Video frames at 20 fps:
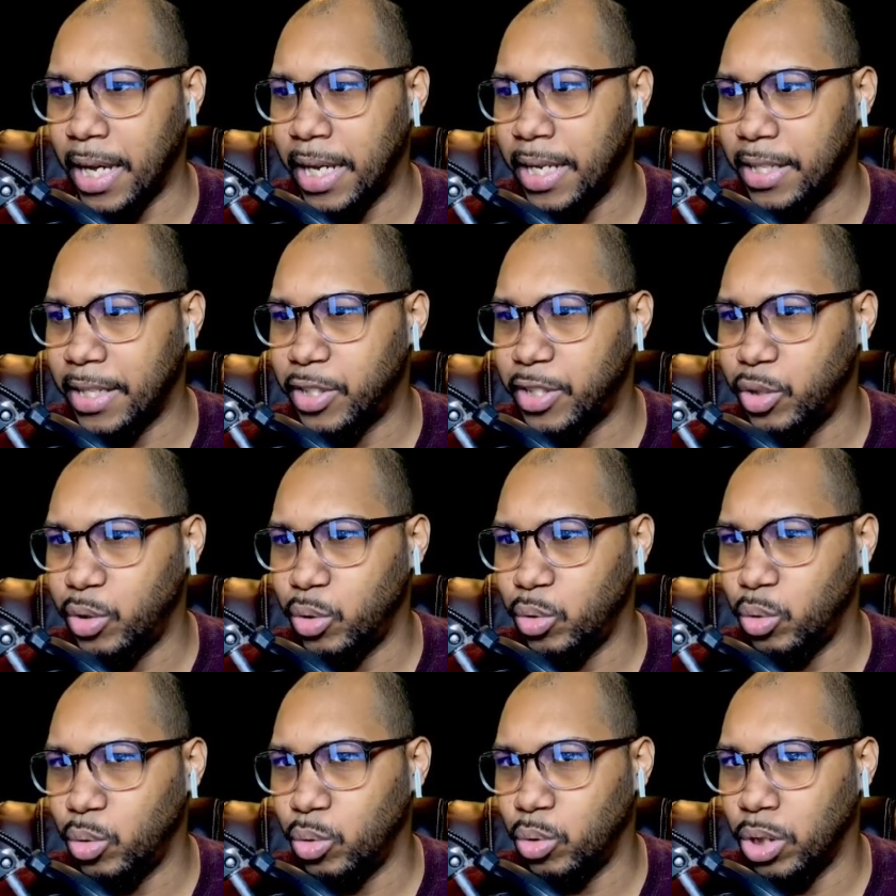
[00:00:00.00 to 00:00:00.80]

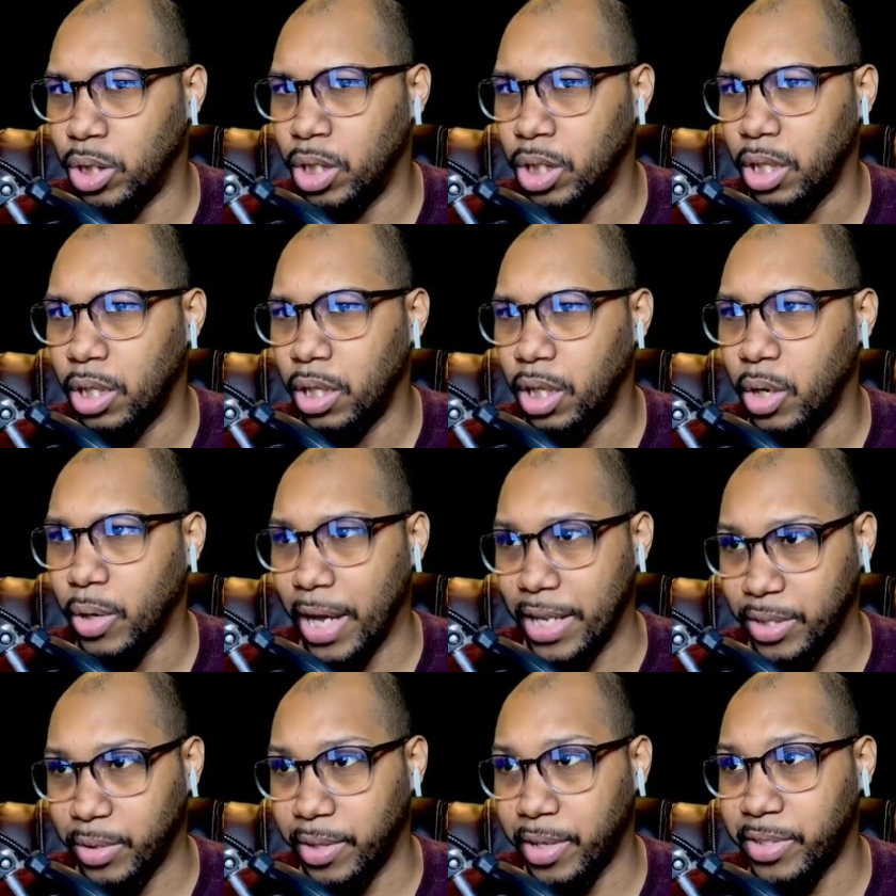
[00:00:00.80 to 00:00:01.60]
to... Okay,
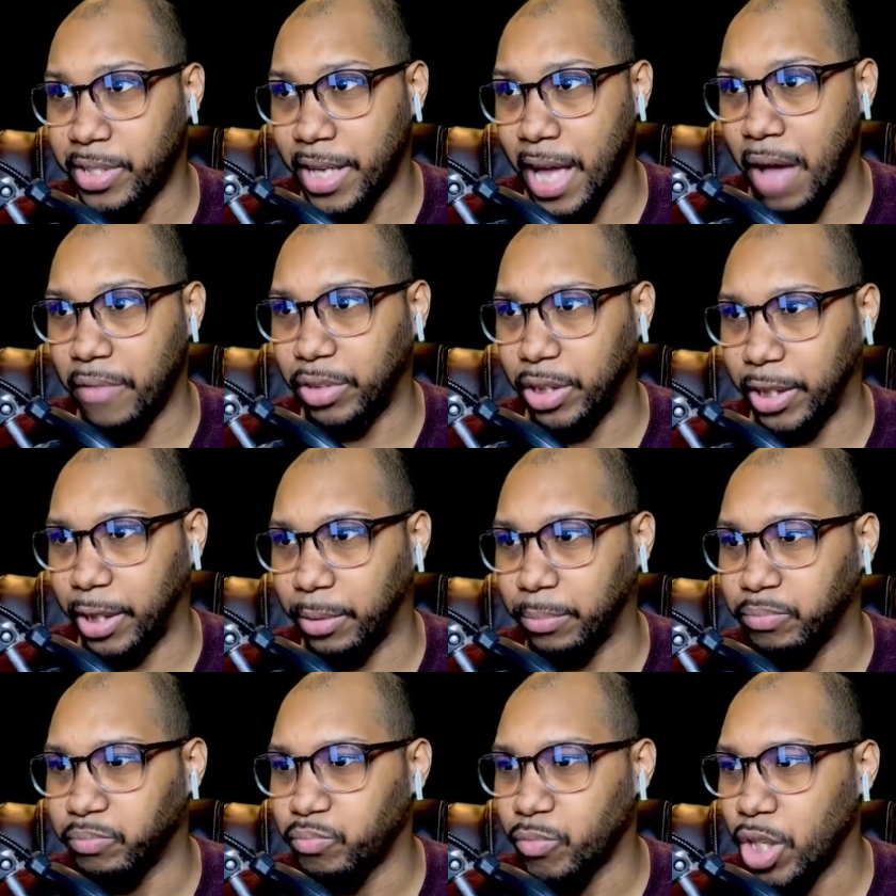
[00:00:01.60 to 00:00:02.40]
so there's a Cavalier.
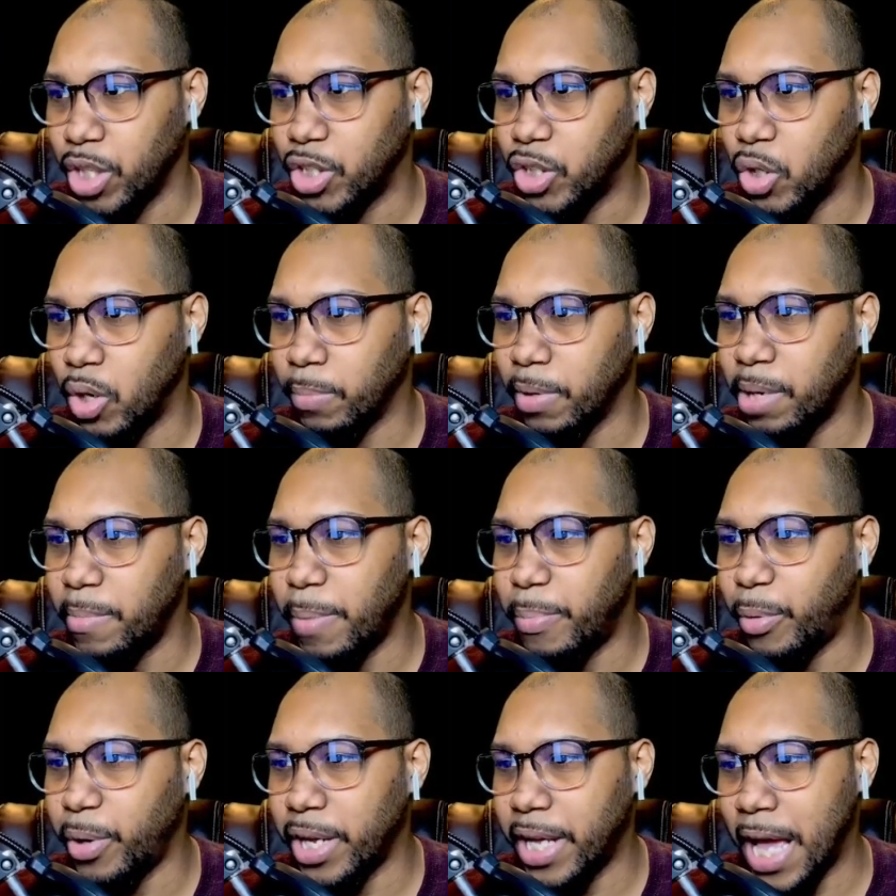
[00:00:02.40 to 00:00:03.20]
So I'm going to be
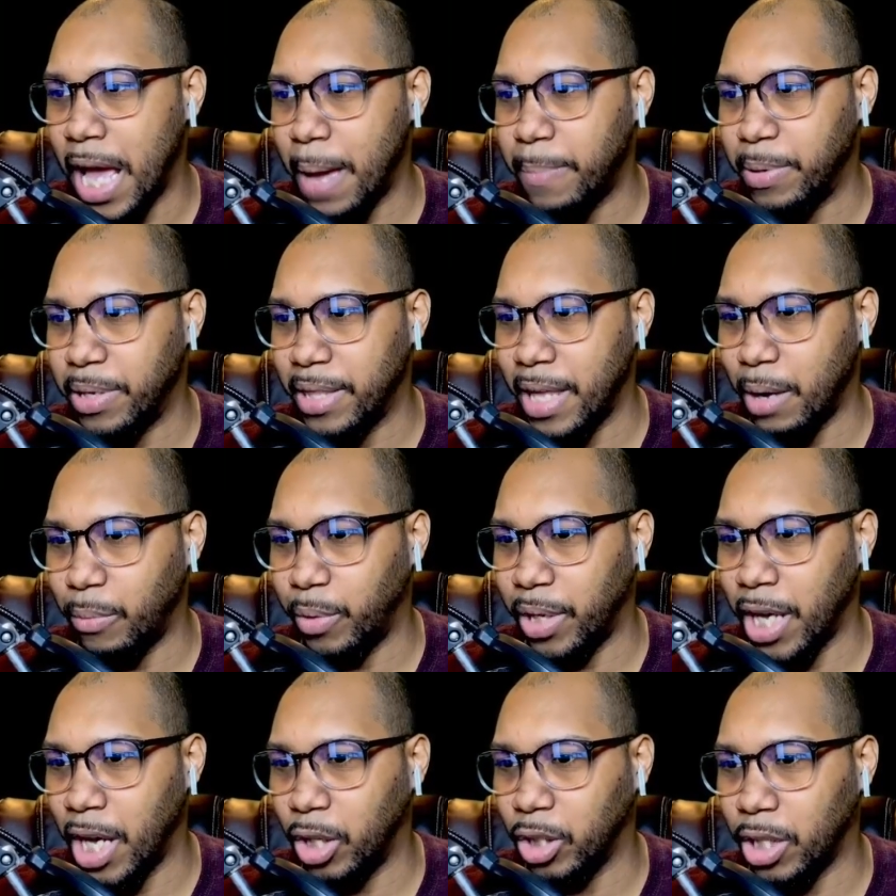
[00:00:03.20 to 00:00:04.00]
pretty happy that we
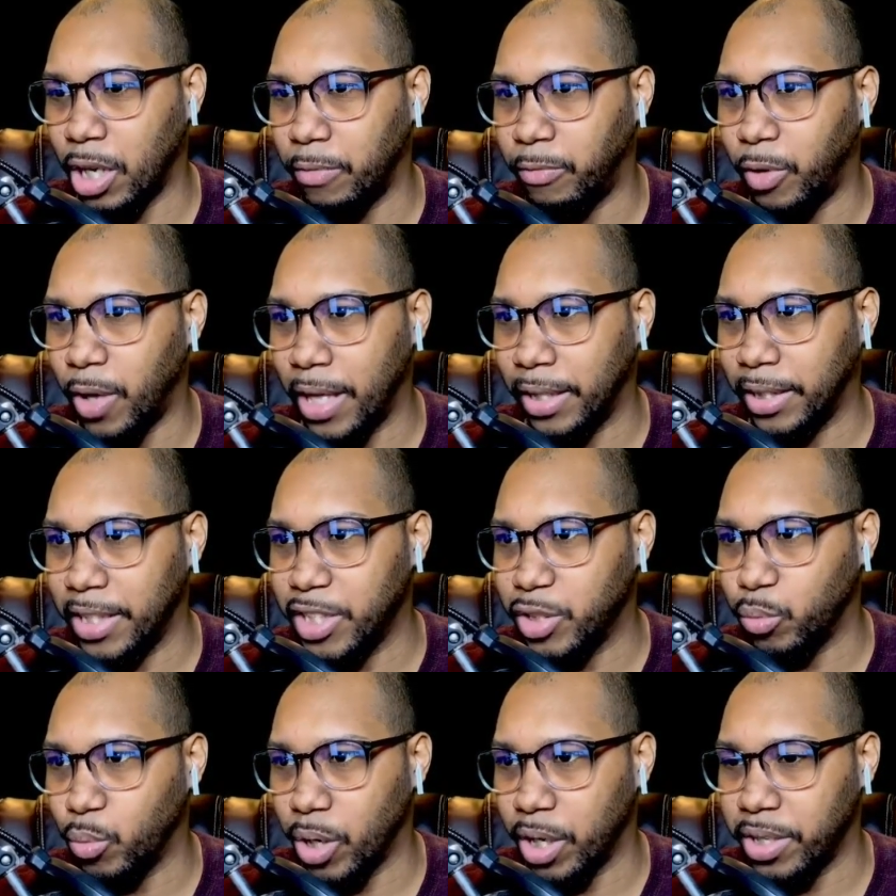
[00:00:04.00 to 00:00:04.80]
held up at
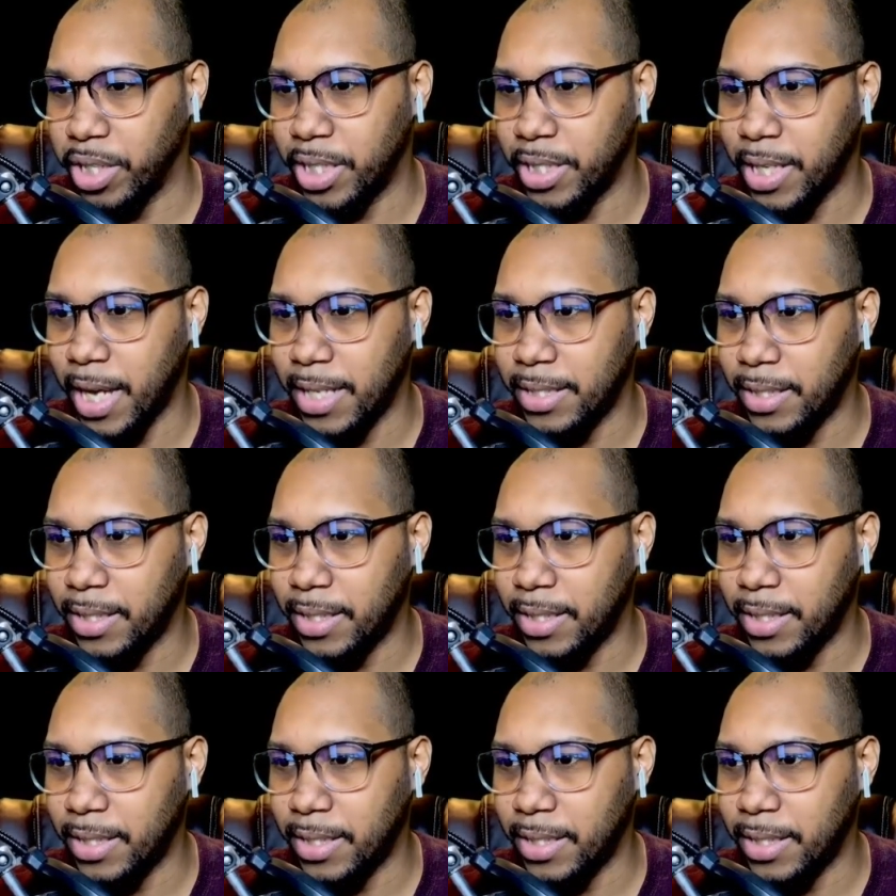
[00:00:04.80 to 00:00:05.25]
least one of these Geistlight